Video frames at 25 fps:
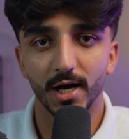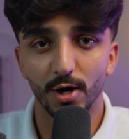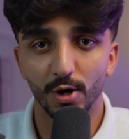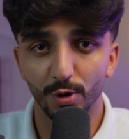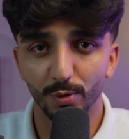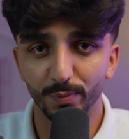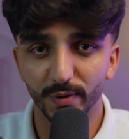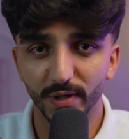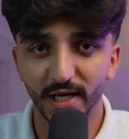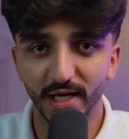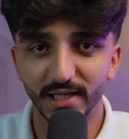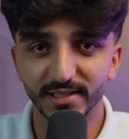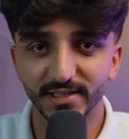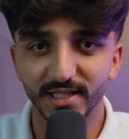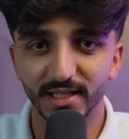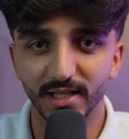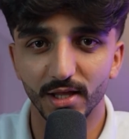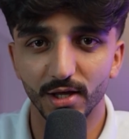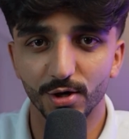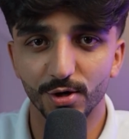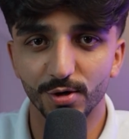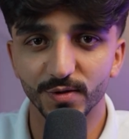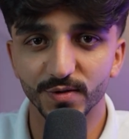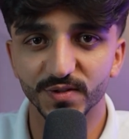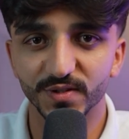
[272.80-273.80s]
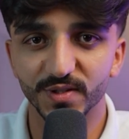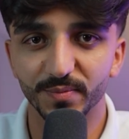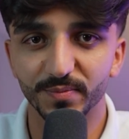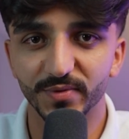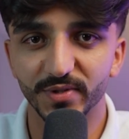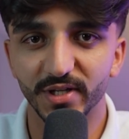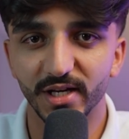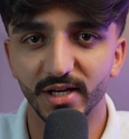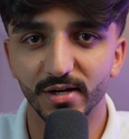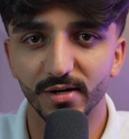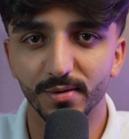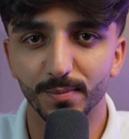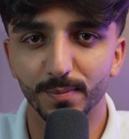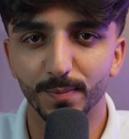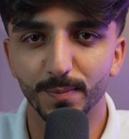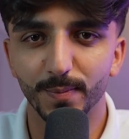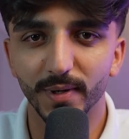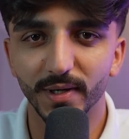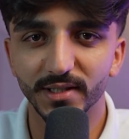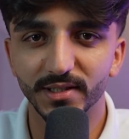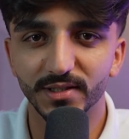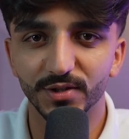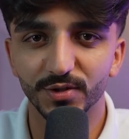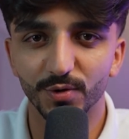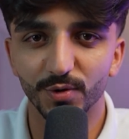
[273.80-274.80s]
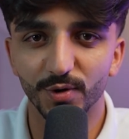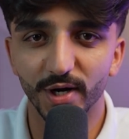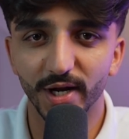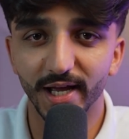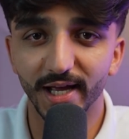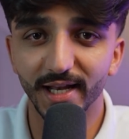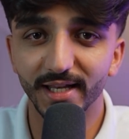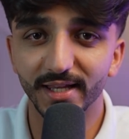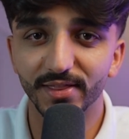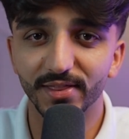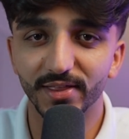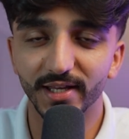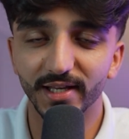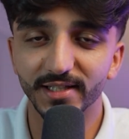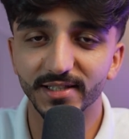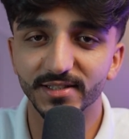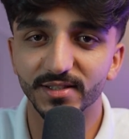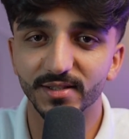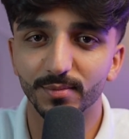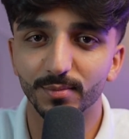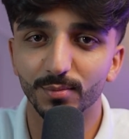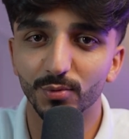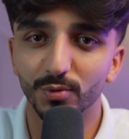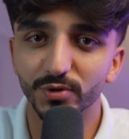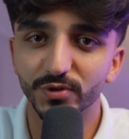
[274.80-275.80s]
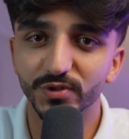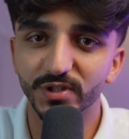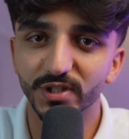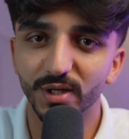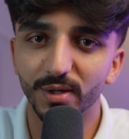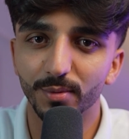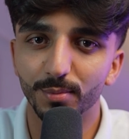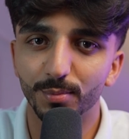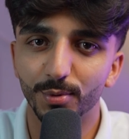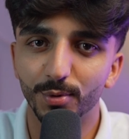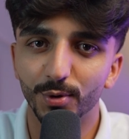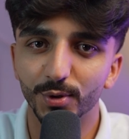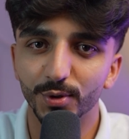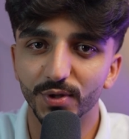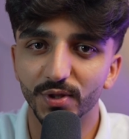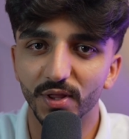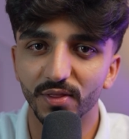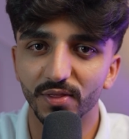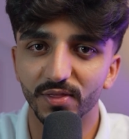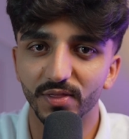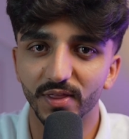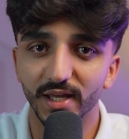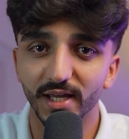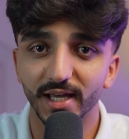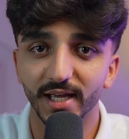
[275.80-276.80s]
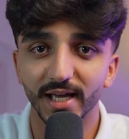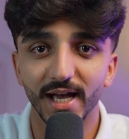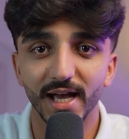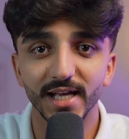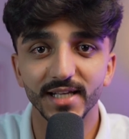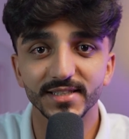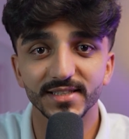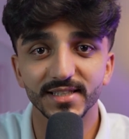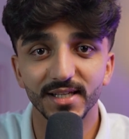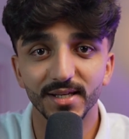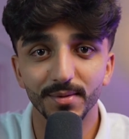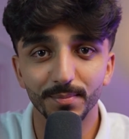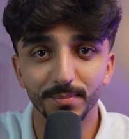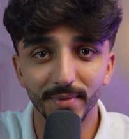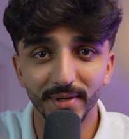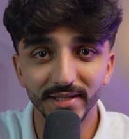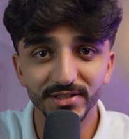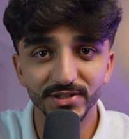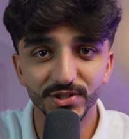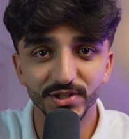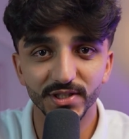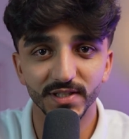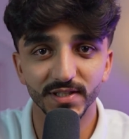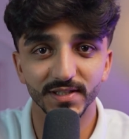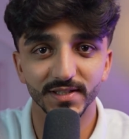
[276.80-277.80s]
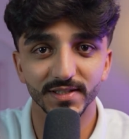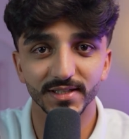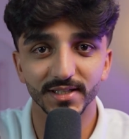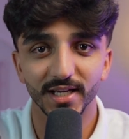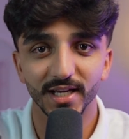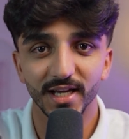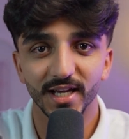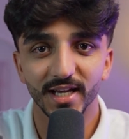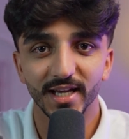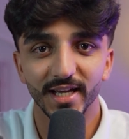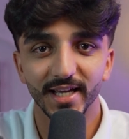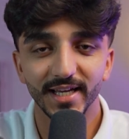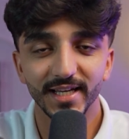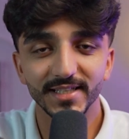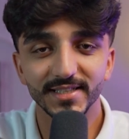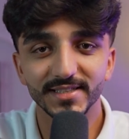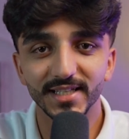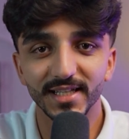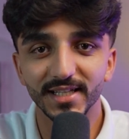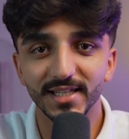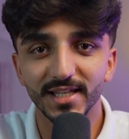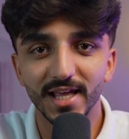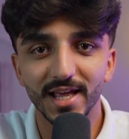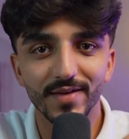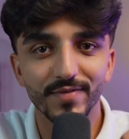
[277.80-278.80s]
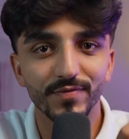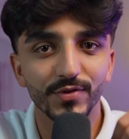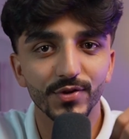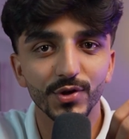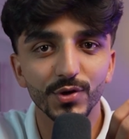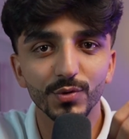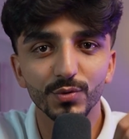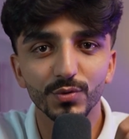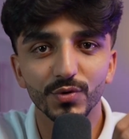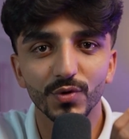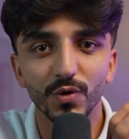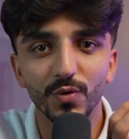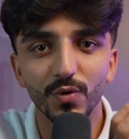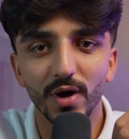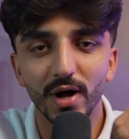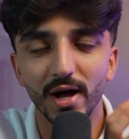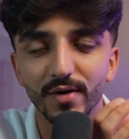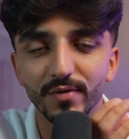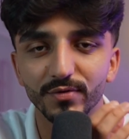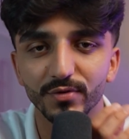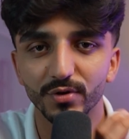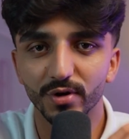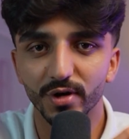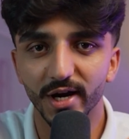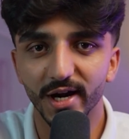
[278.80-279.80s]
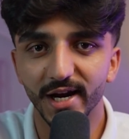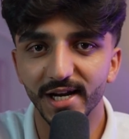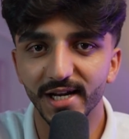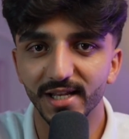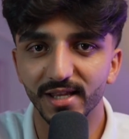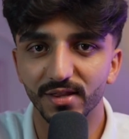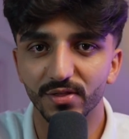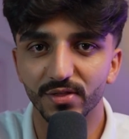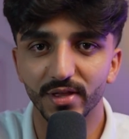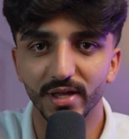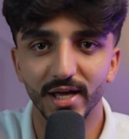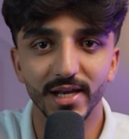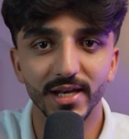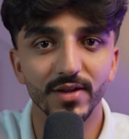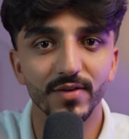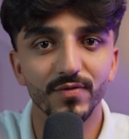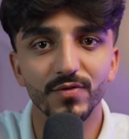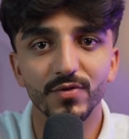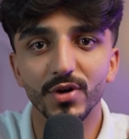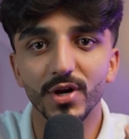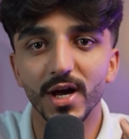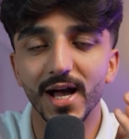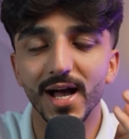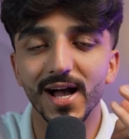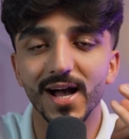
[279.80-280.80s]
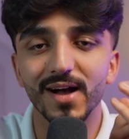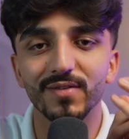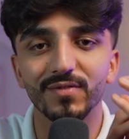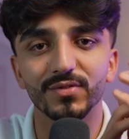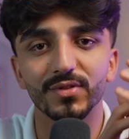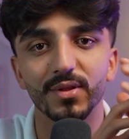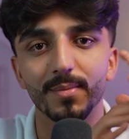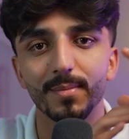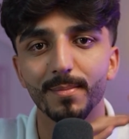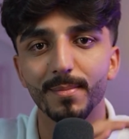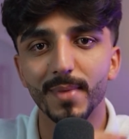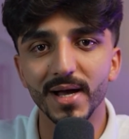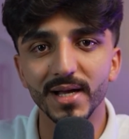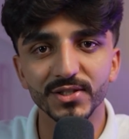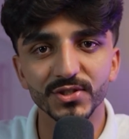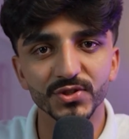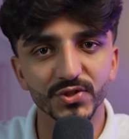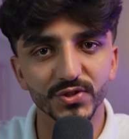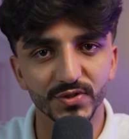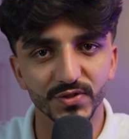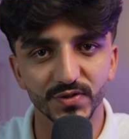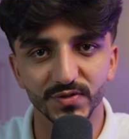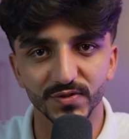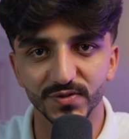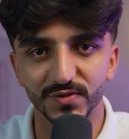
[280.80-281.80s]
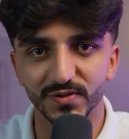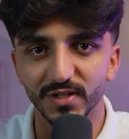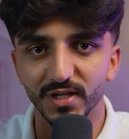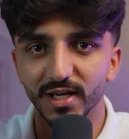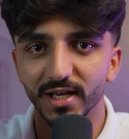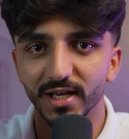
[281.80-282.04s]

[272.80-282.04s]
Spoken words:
I hope you guys get the concept here, but your health is the most important thing, as he mentioned. He said, if you don't have your health, and if you have the mansions,